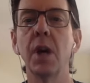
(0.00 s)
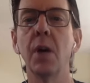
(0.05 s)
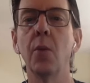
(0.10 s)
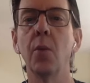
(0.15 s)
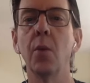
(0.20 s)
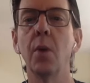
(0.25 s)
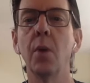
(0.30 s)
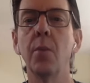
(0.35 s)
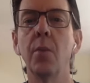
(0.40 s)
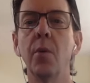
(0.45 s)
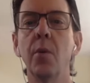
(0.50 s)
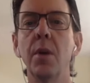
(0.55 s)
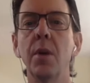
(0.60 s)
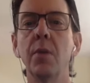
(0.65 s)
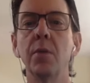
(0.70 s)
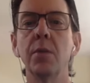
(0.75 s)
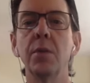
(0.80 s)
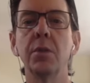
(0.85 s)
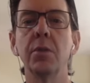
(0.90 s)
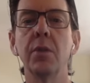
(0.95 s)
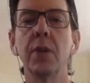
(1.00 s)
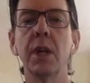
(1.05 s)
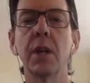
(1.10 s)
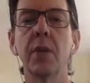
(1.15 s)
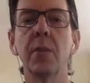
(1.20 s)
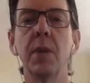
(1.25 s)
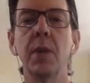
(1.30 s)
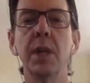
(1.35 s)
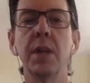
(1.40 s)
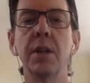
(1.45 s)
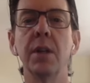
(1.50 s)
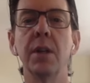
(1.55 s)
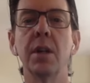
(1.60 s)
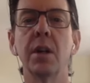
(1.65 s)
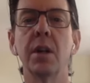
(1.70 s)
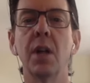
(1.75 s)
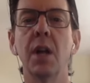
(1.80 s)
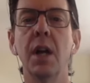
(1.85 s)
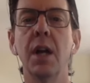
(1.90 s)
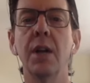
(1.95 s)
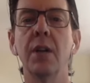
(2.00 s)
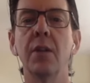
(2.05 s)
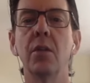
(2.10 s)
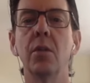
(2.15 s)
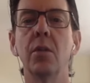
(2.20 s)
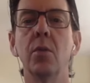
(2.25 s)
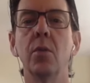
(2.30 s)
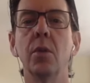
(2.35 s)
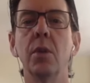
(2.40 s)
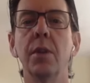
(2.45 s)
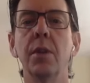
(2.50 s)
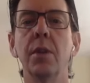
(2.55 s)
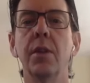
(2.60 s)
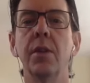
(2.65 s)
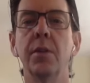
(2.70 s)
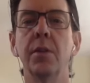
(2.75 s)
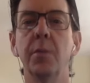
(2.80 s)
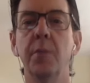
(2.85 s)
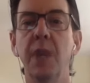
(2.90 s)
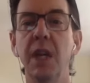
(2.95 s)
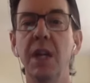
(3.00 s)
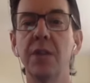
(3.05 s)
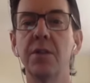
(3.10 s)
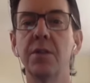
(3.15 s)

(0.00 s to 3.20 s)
At what point would you recommend a client go with the paid